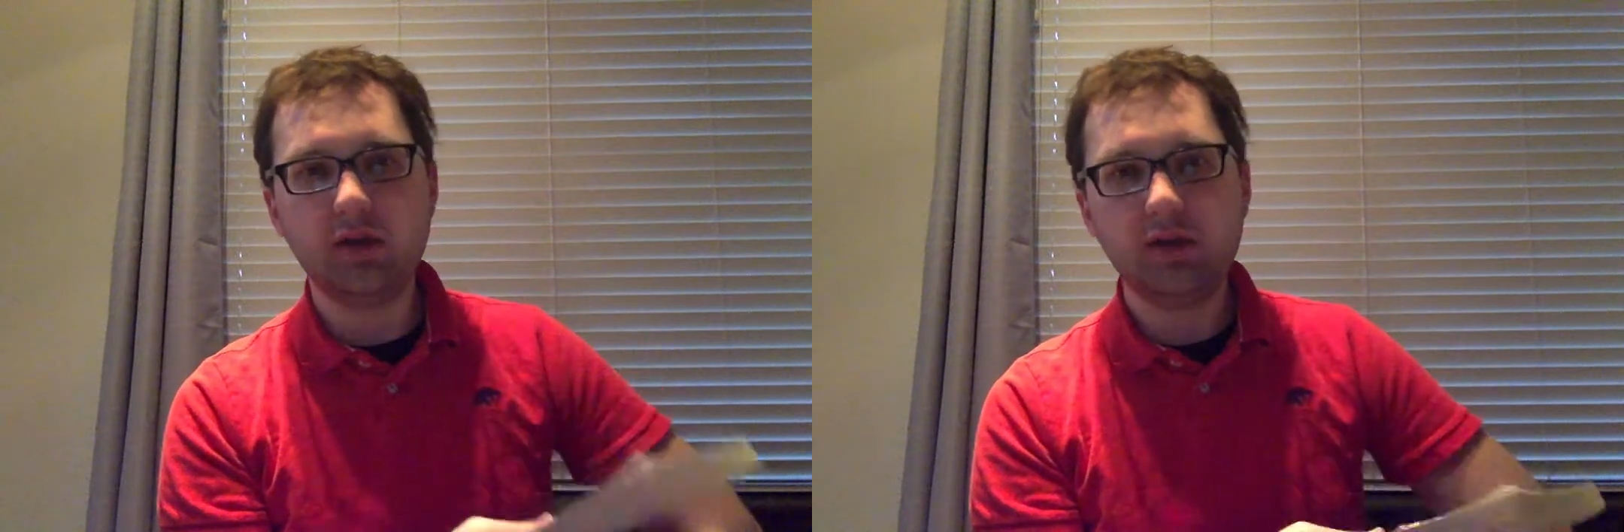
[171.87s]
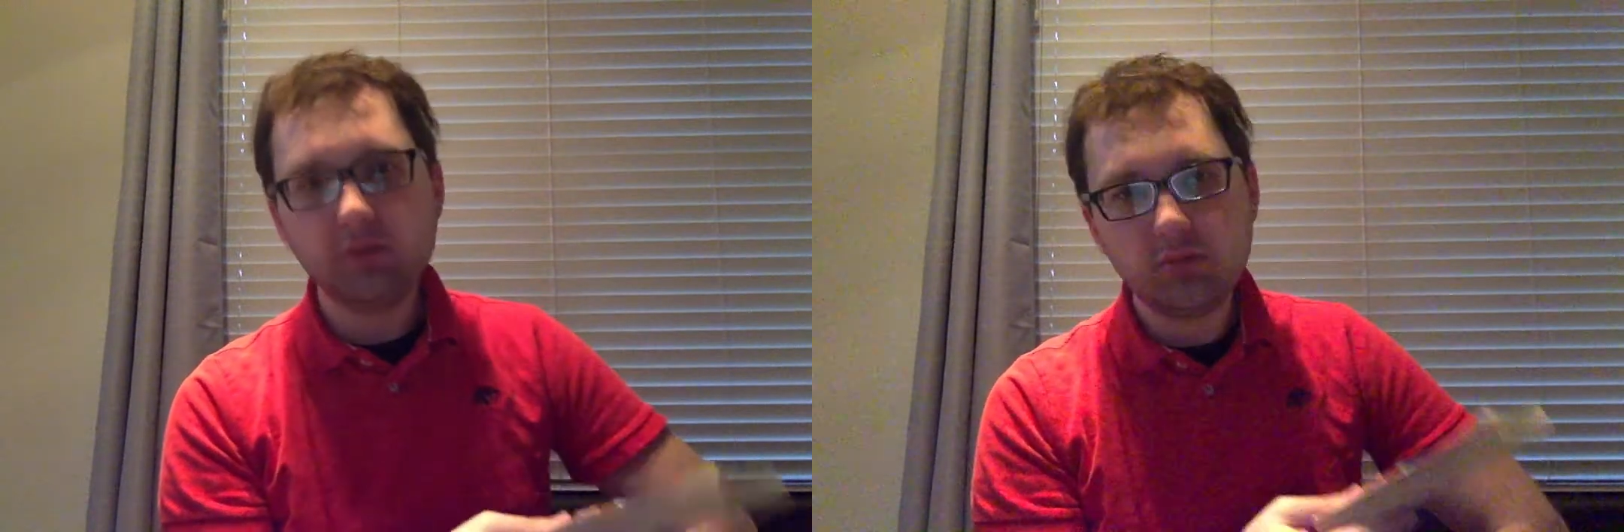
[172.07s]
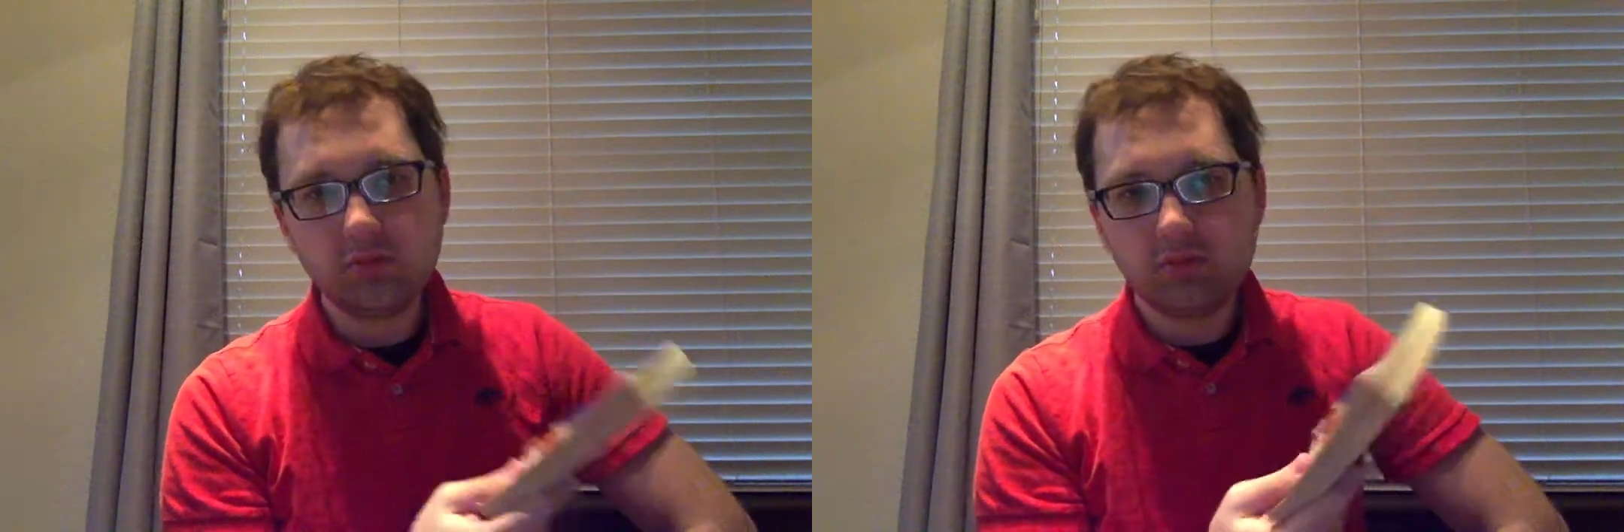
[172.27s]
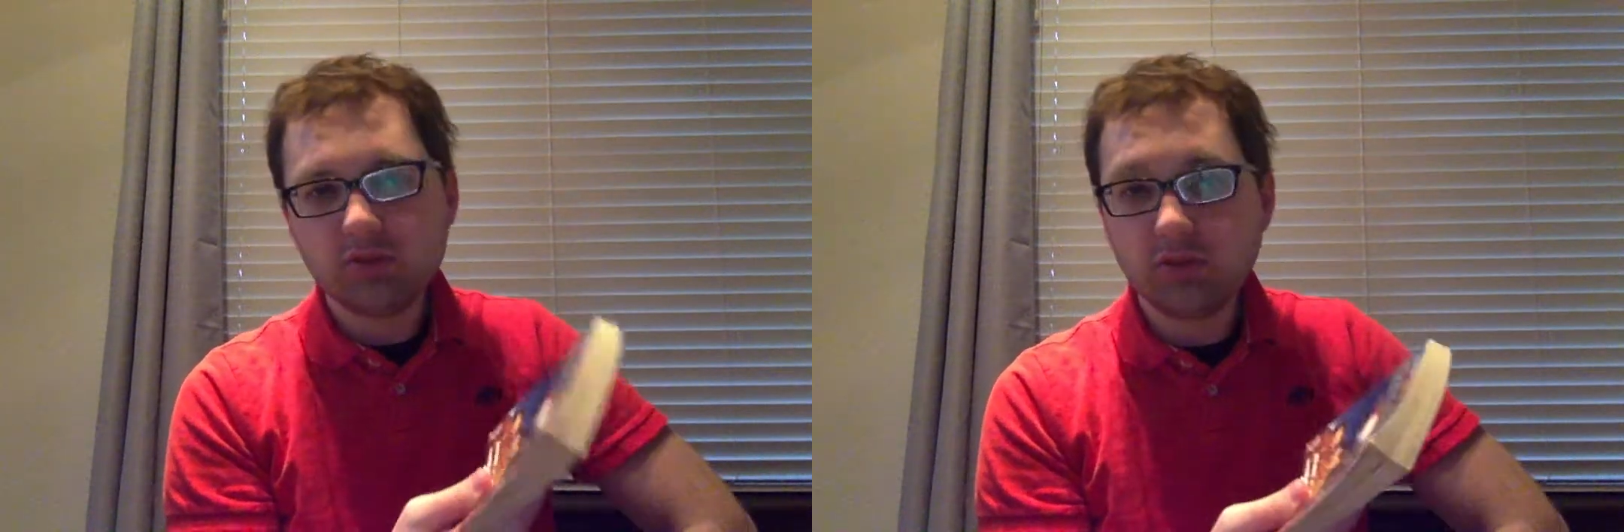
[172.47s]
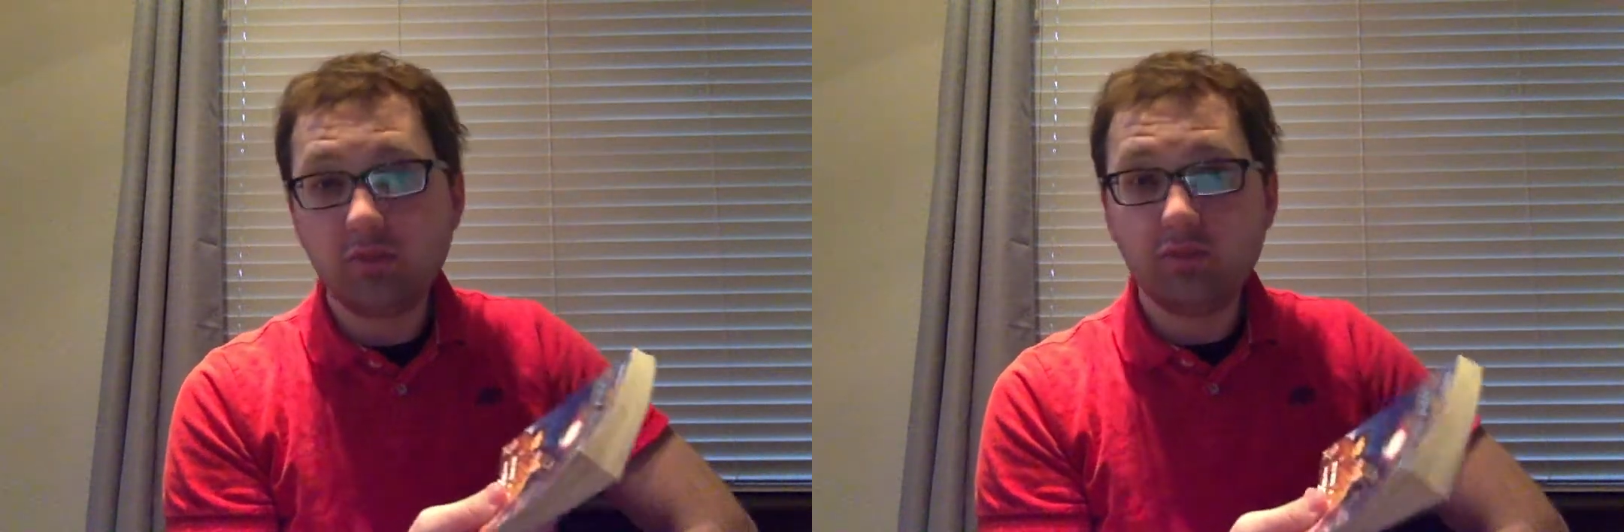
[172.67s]
Now, they're
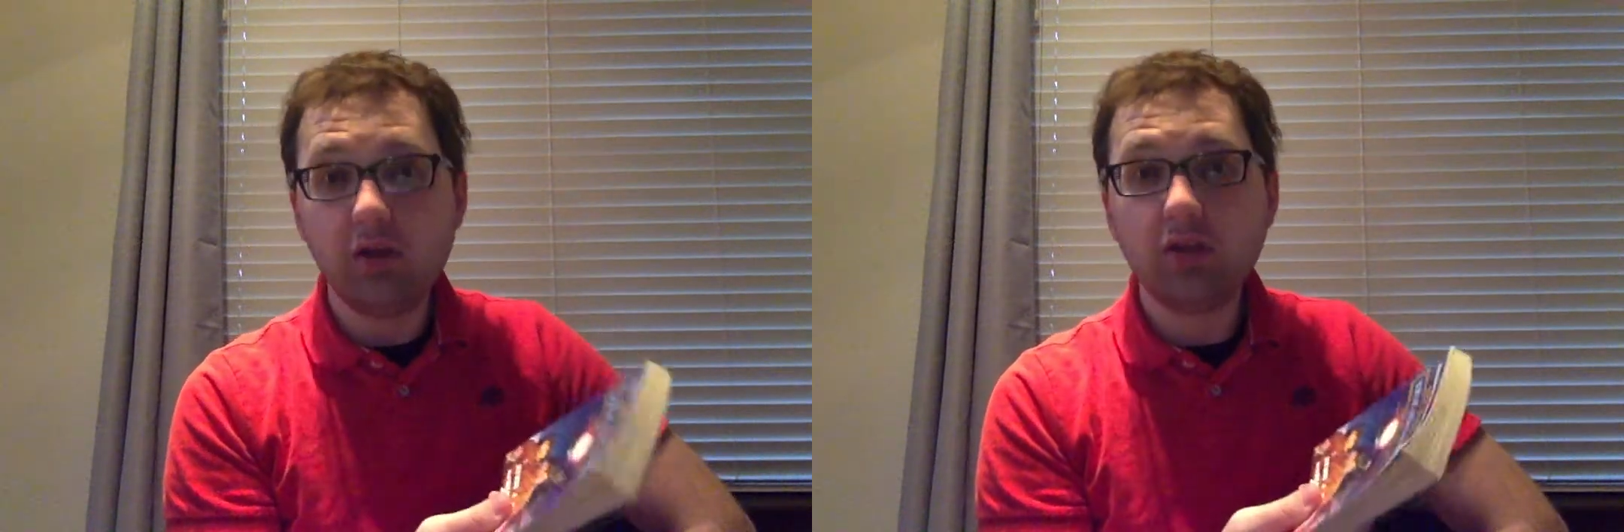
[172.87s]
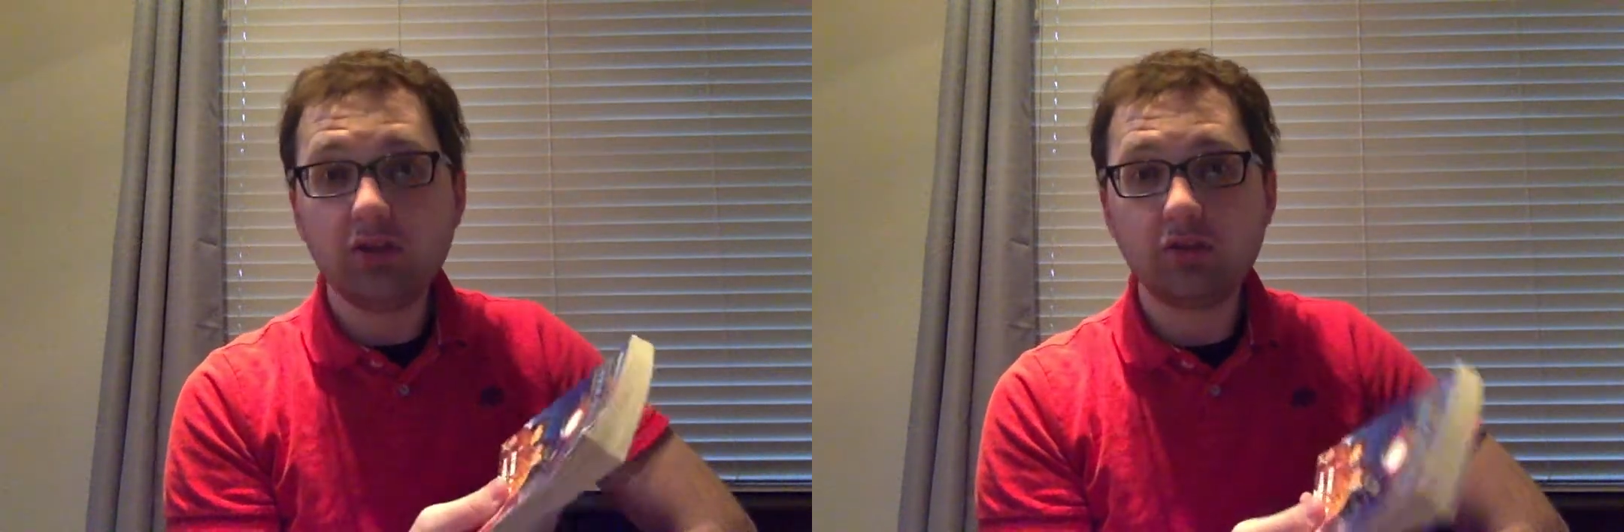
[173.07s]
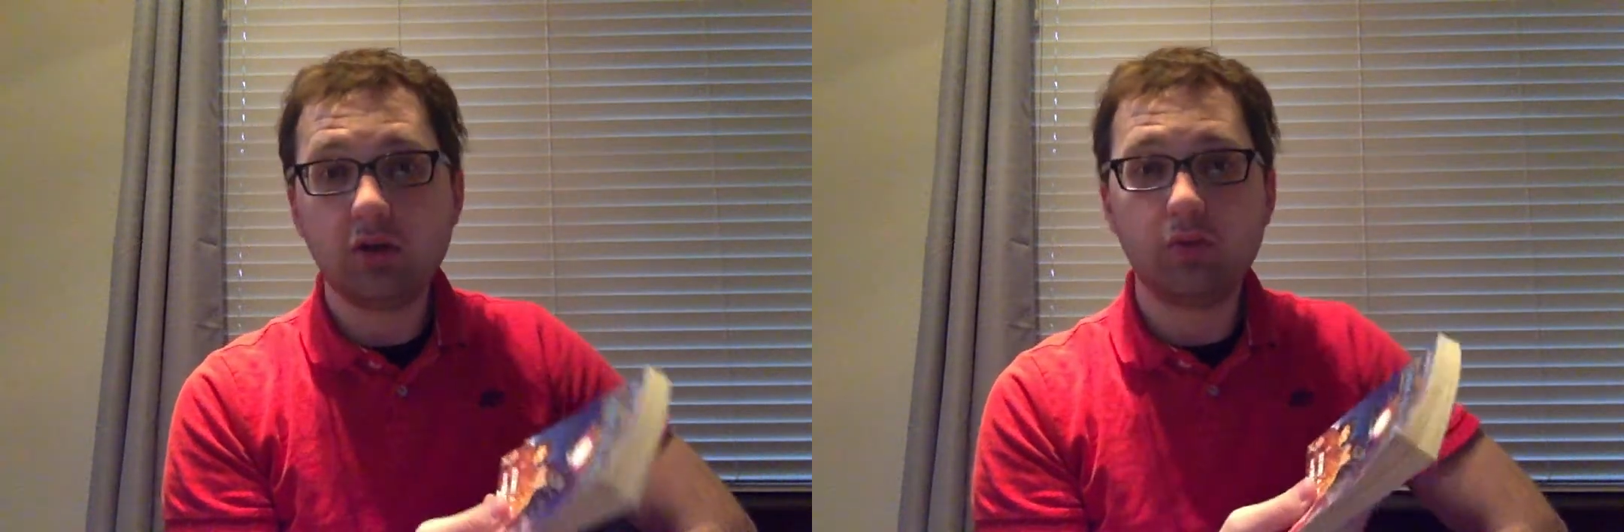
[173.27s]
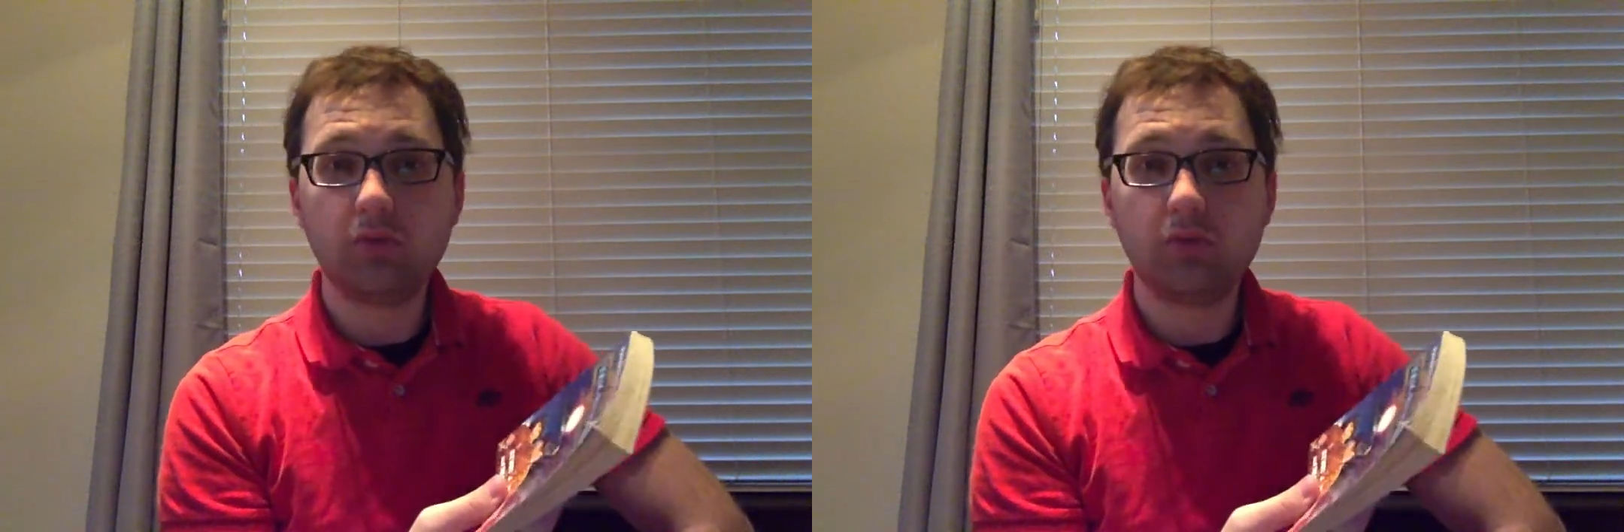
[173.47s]
still fun Star